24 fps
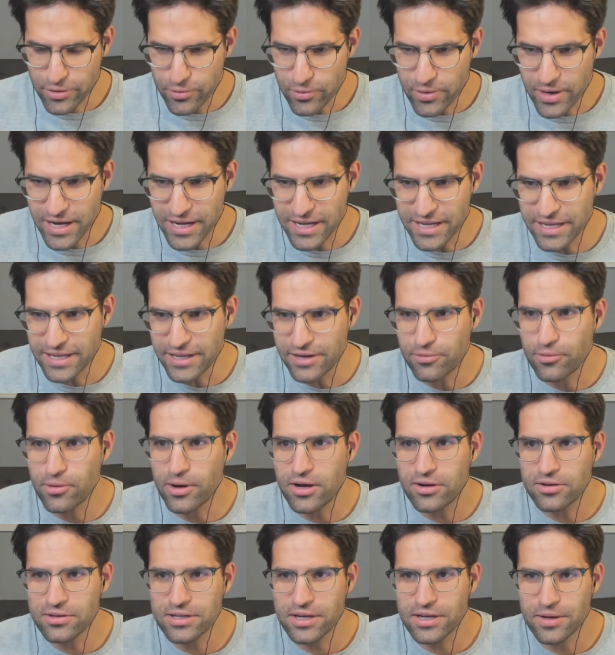everyone,
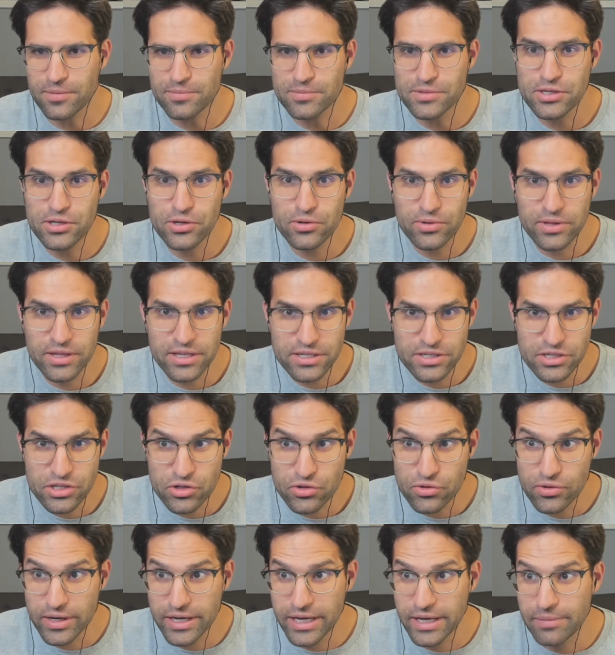welcome to the
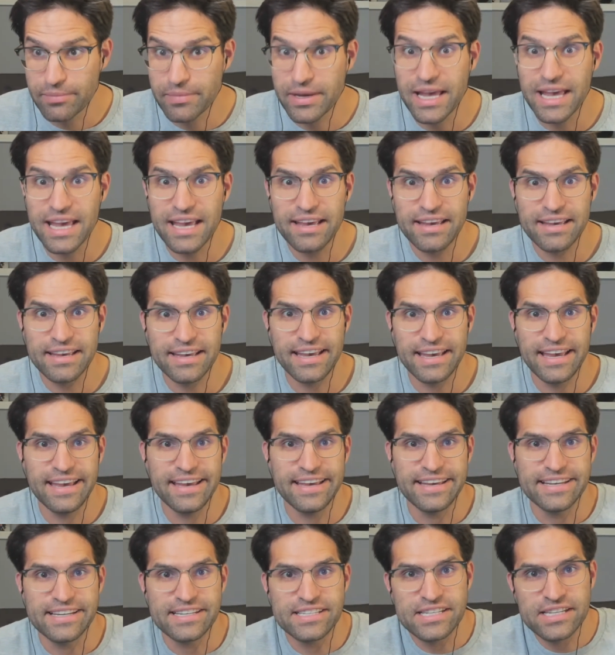stream. It
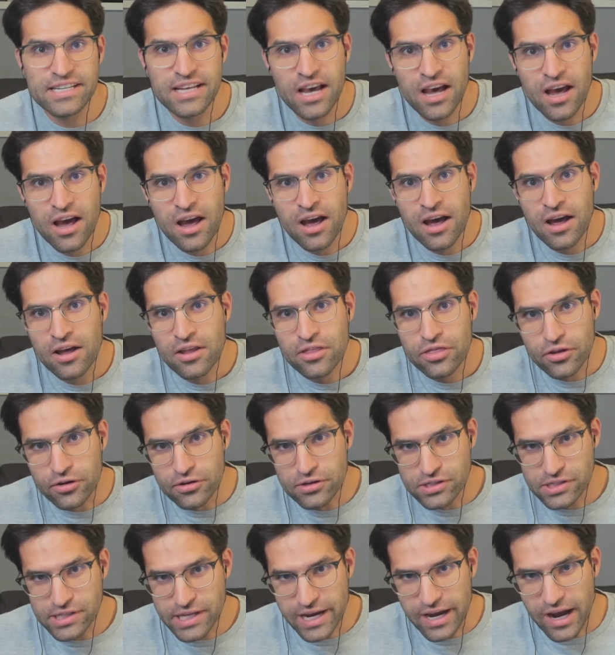is
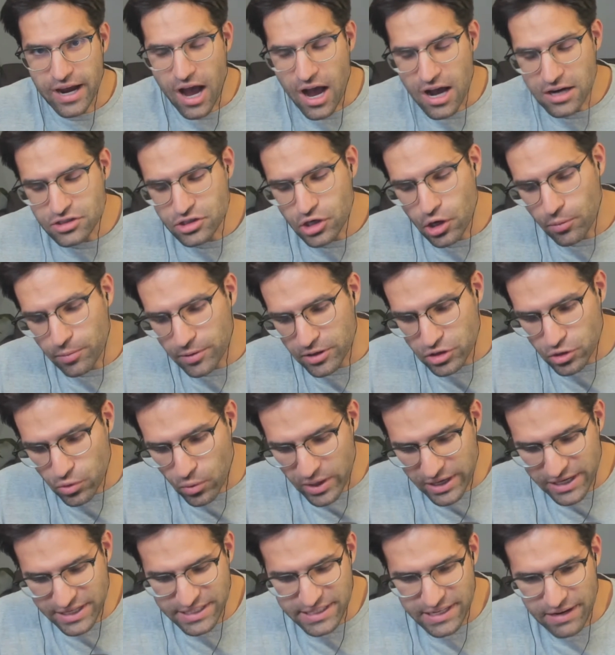Thursday, October
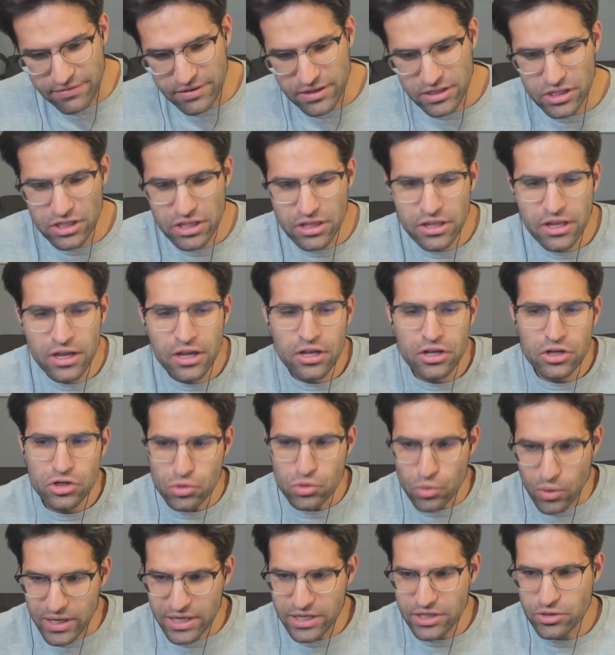27th,
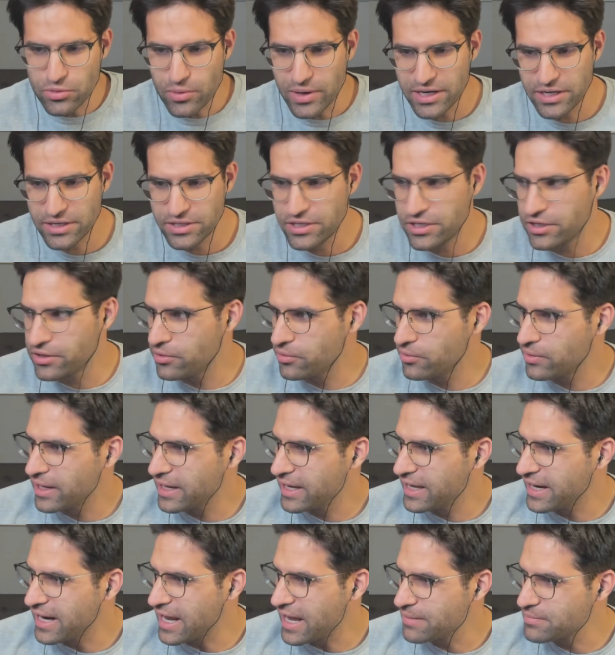
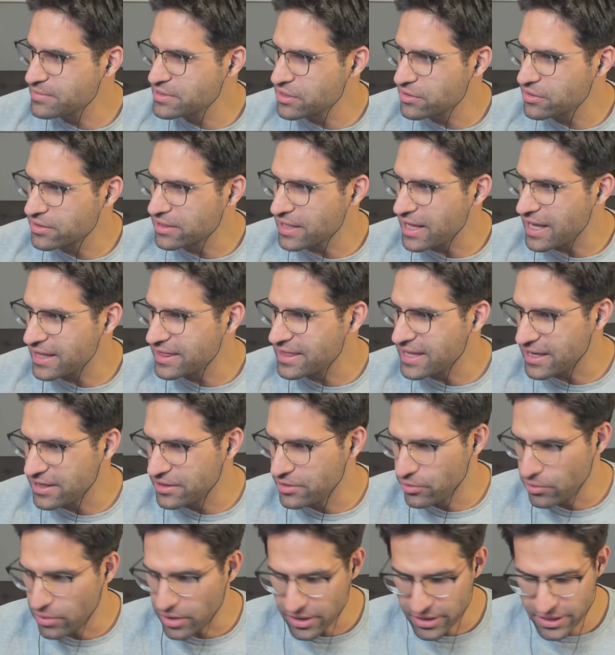2022, and I'm so glad
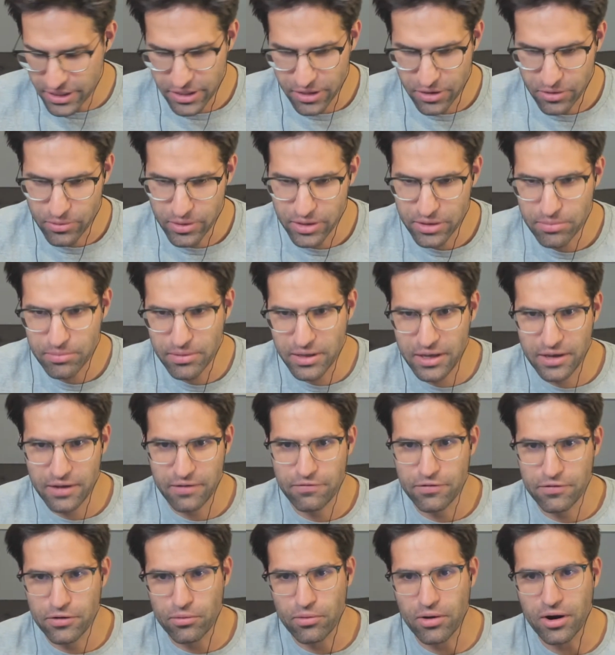that you are here with me.
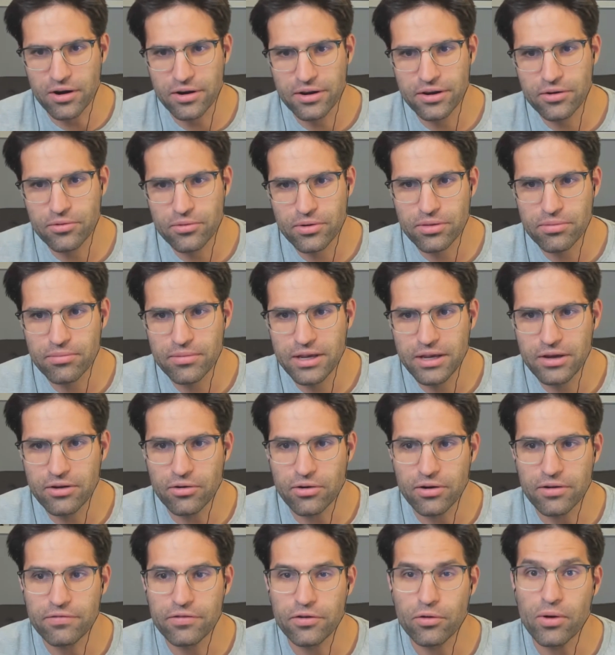If you are here with me
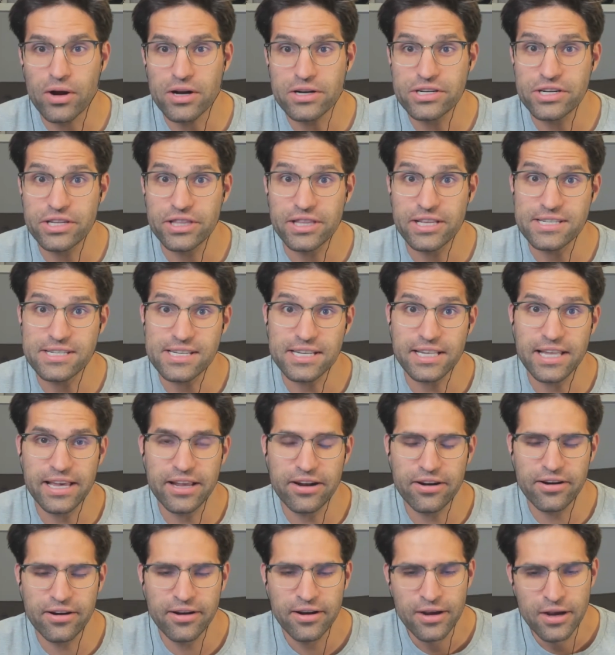or if you're watching this
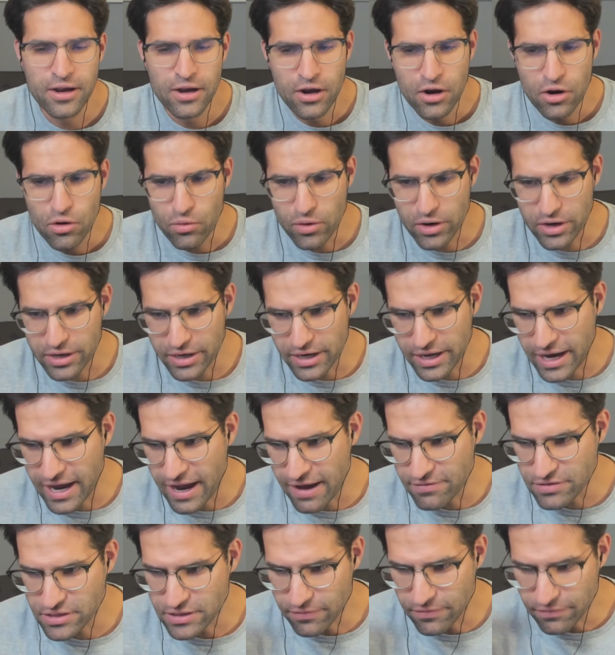later, we're going
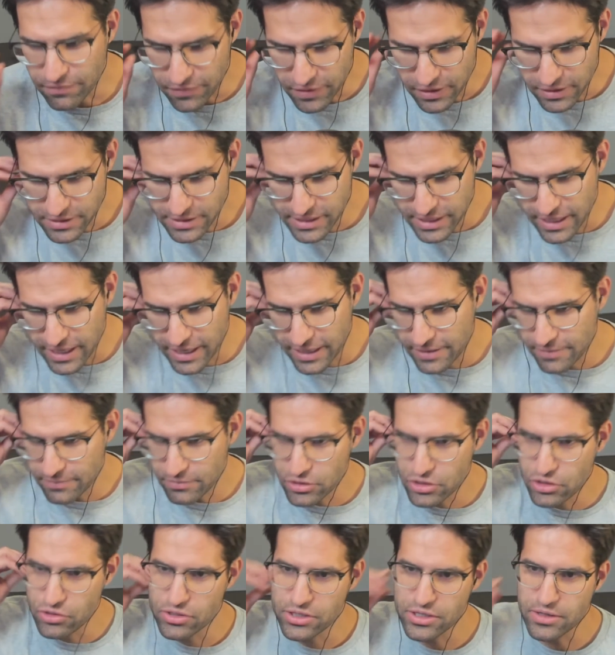to have some fun
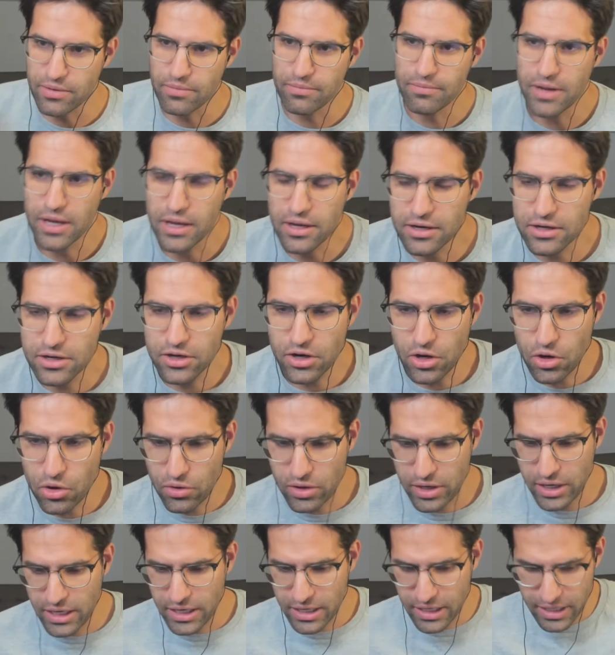tonight, do some
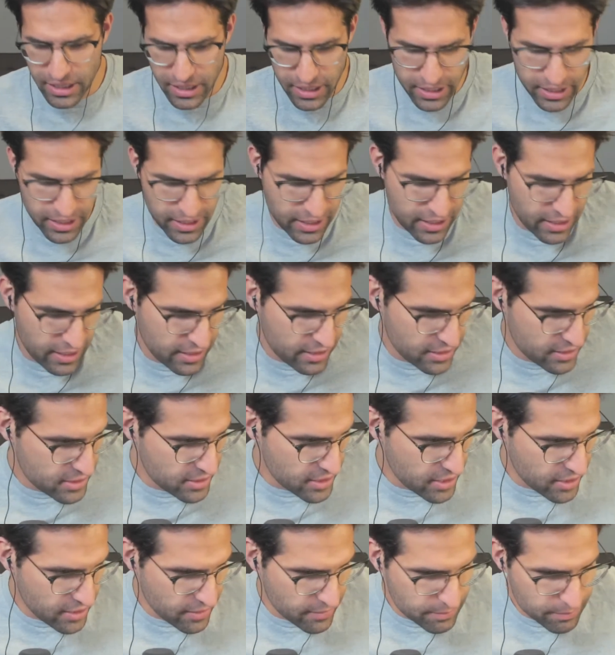coding,
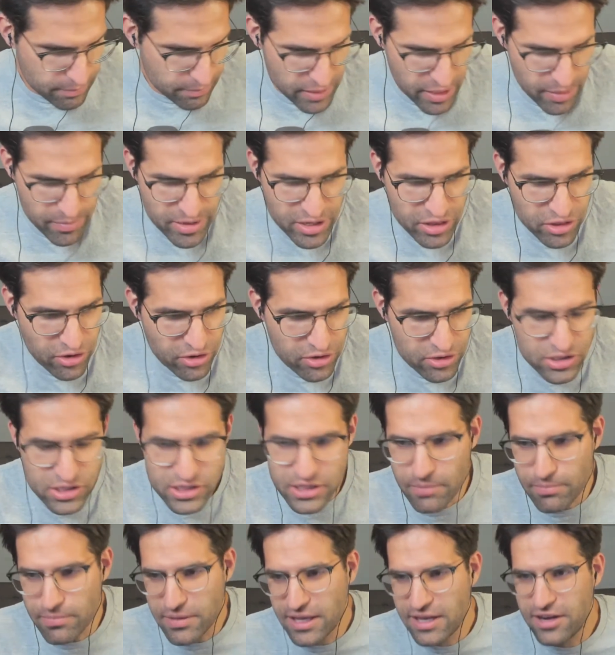and maybe
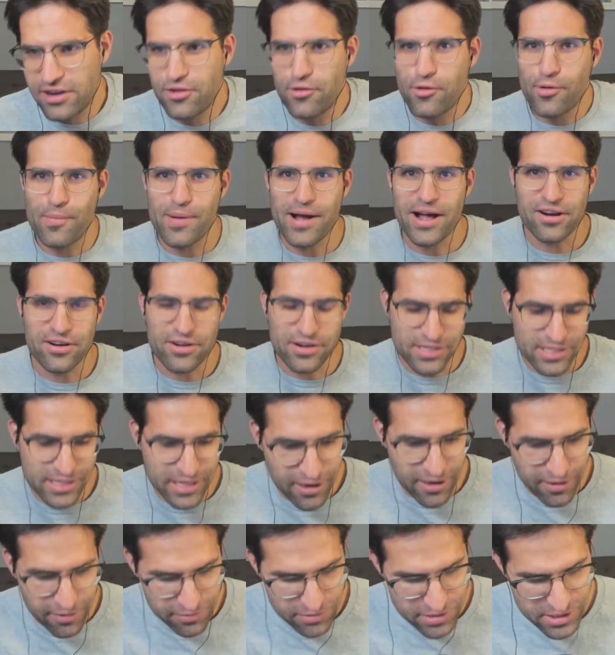learn something new about
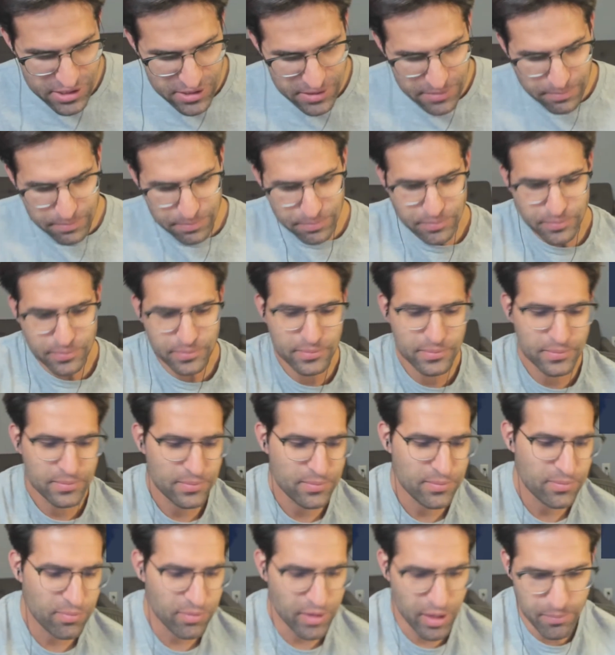ourselves.
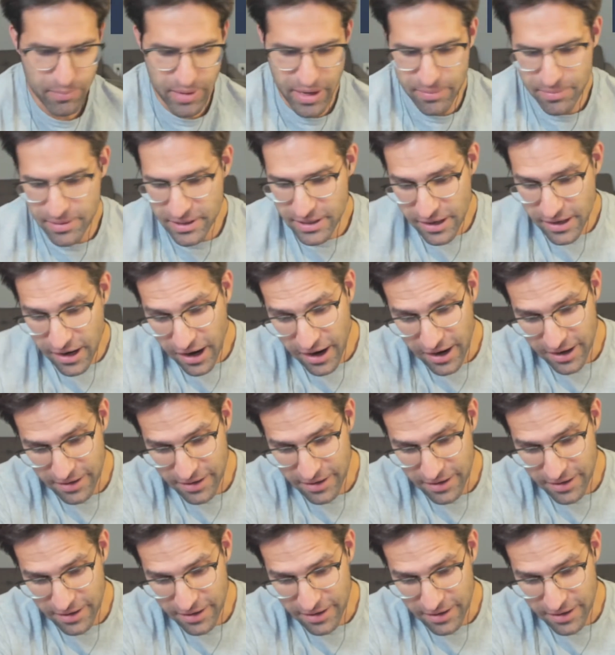Maybe